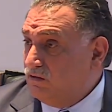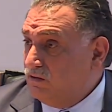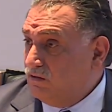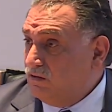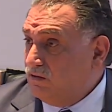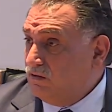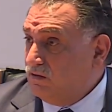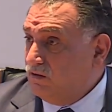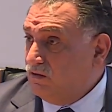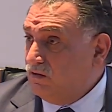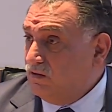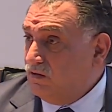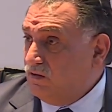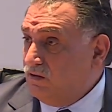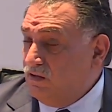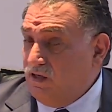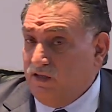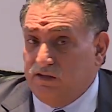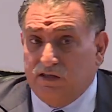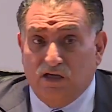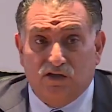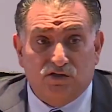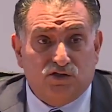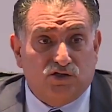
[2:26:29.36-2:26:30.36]
It
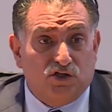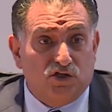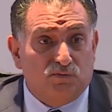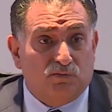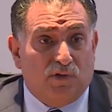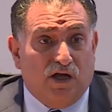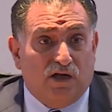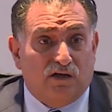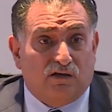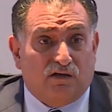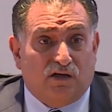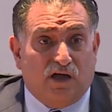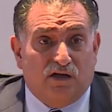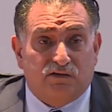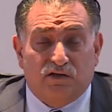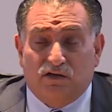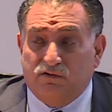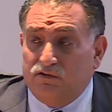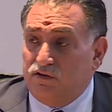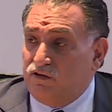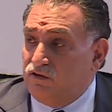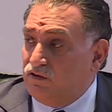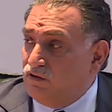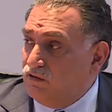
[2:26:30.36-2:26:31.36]

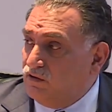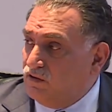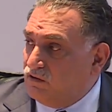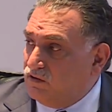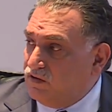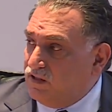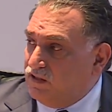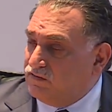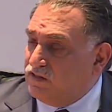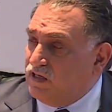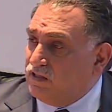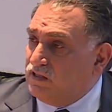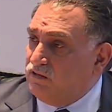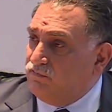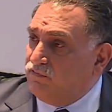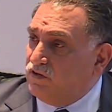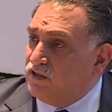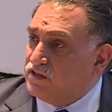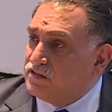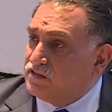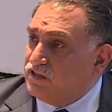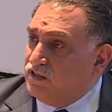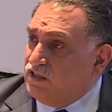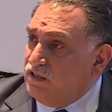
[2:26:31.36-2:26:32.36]
also
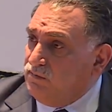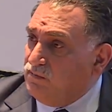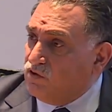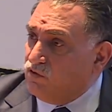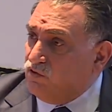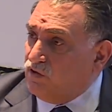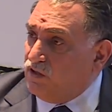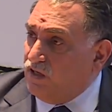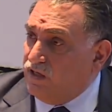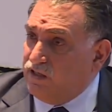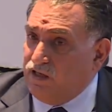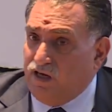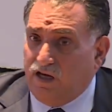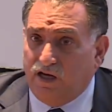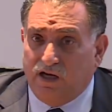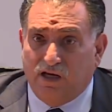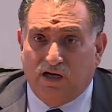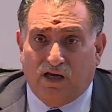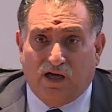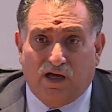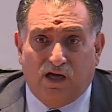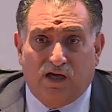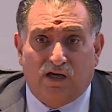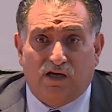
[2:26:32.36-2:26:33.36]
it
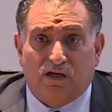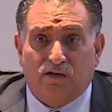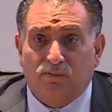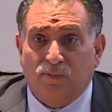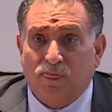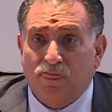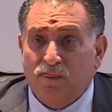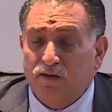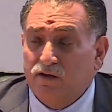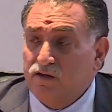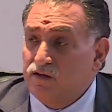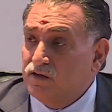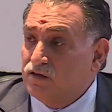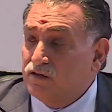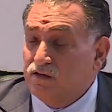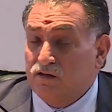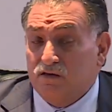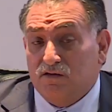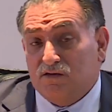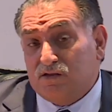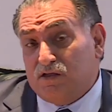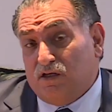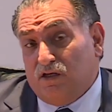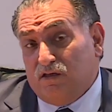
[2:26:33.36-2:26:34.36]
needs
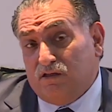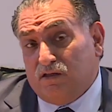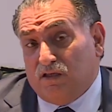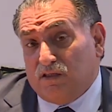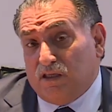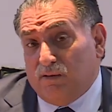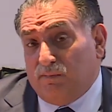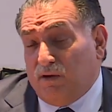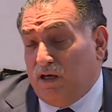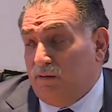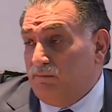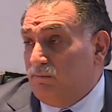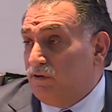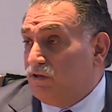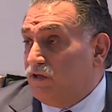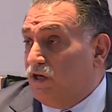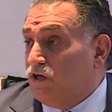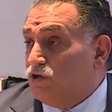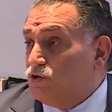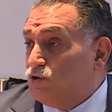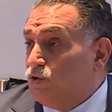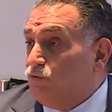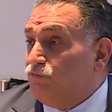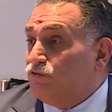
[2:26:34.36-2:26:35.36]

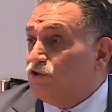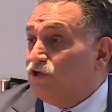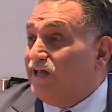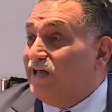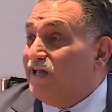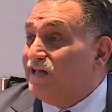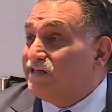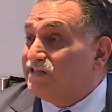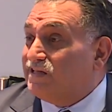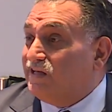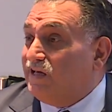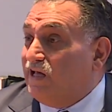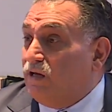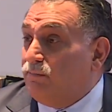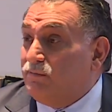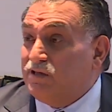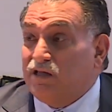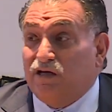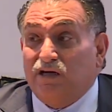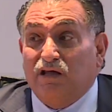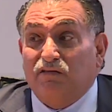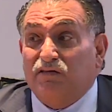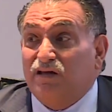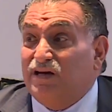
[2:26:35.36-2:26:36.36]
getting together
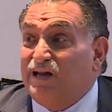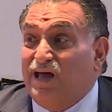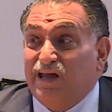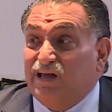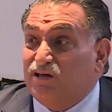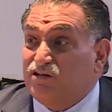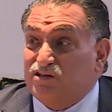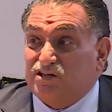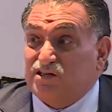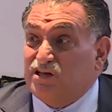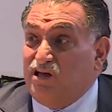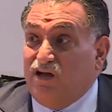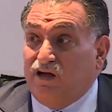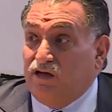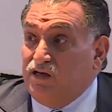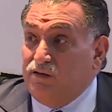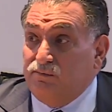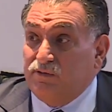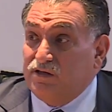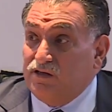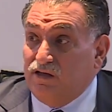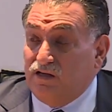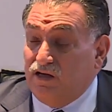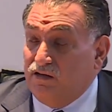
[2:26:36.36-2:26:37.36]
all the
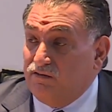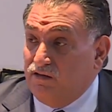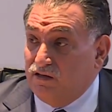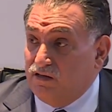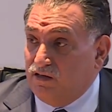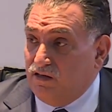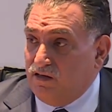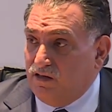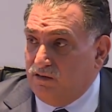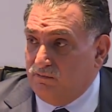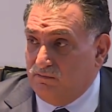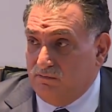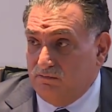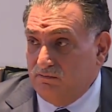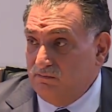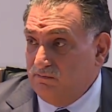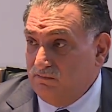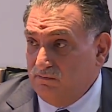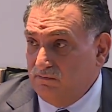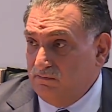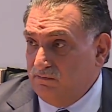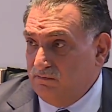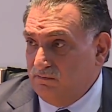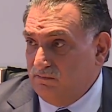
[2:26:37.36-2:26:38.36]

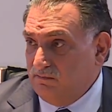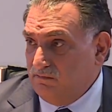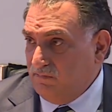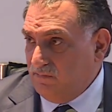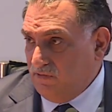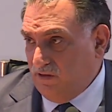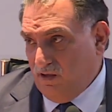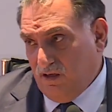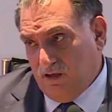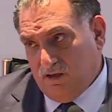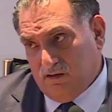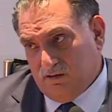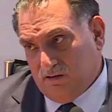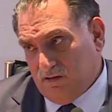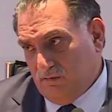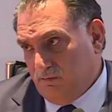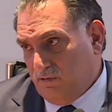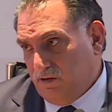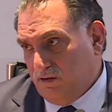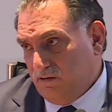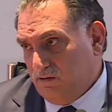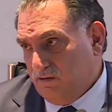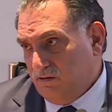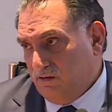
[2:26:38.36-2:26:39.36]
Palestinian leaders from
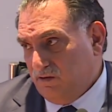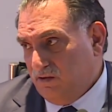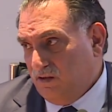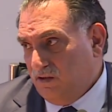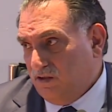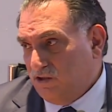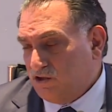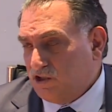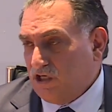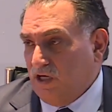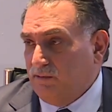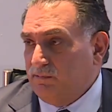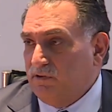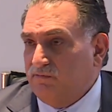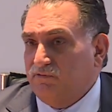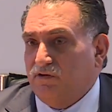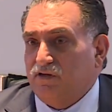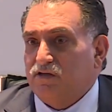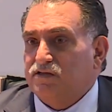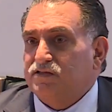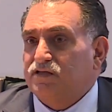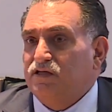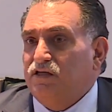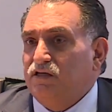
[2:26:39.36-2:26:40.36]
throughout the world
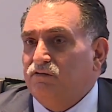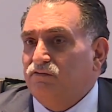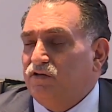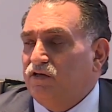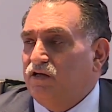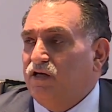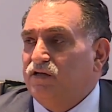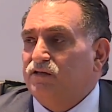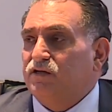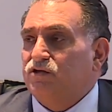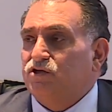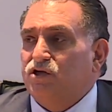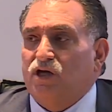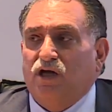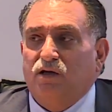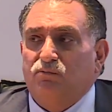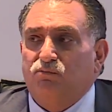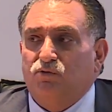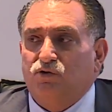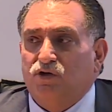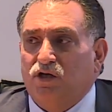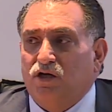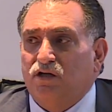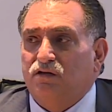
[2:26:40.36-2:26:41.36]
and have a
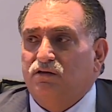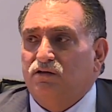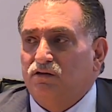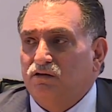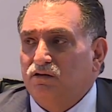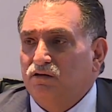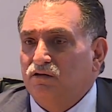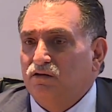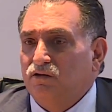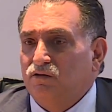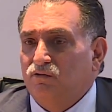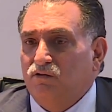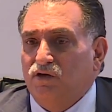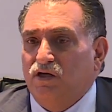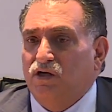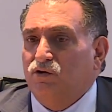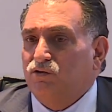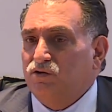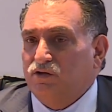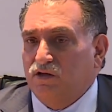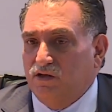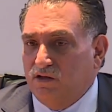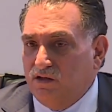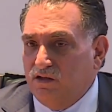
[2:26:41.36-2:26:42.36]
security
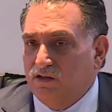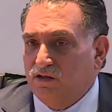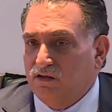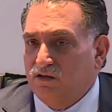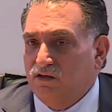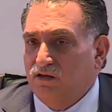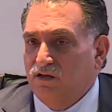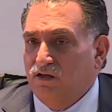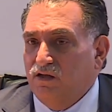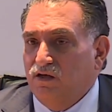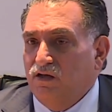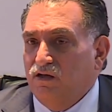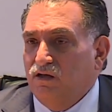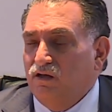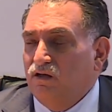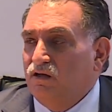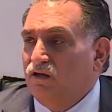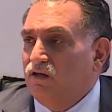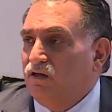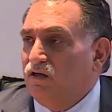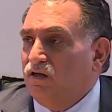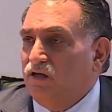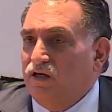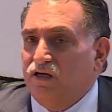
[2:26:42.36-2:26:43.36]
apparatus
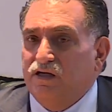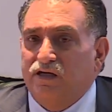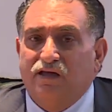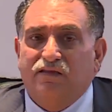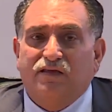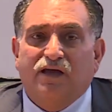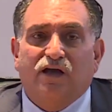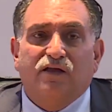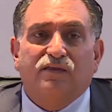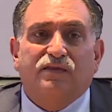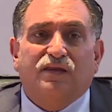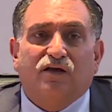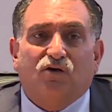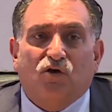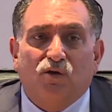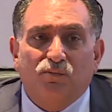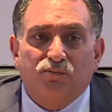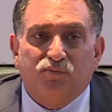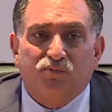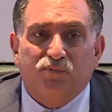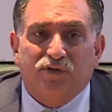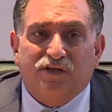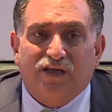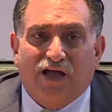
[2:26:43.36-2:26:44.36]
which does
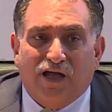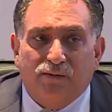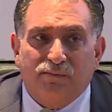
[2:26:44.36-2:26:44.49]
not